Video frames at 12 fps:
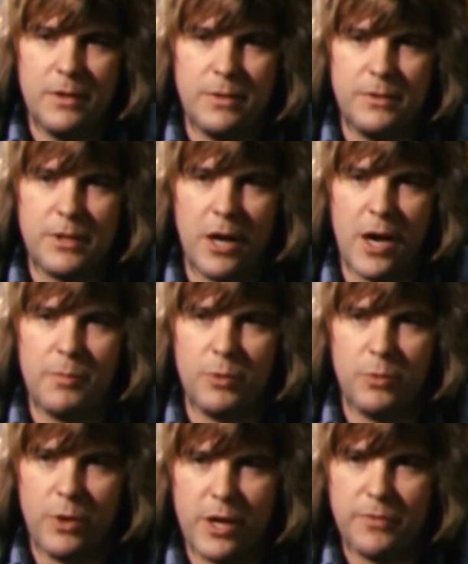the time
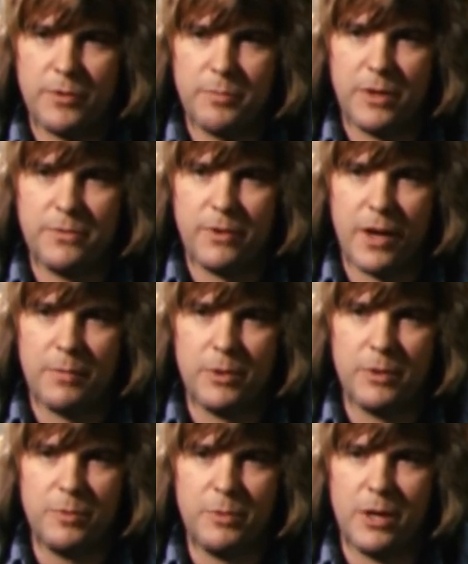away from my
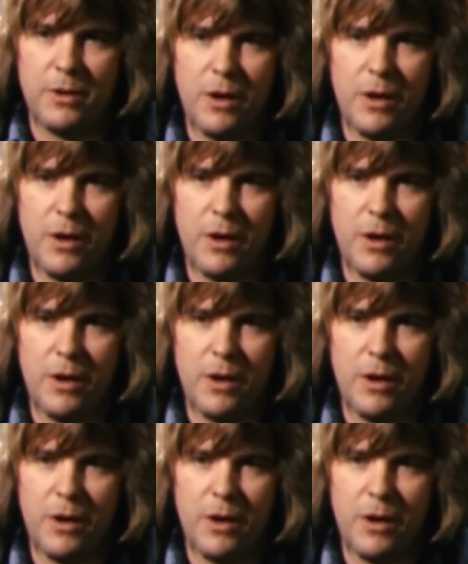family, no matter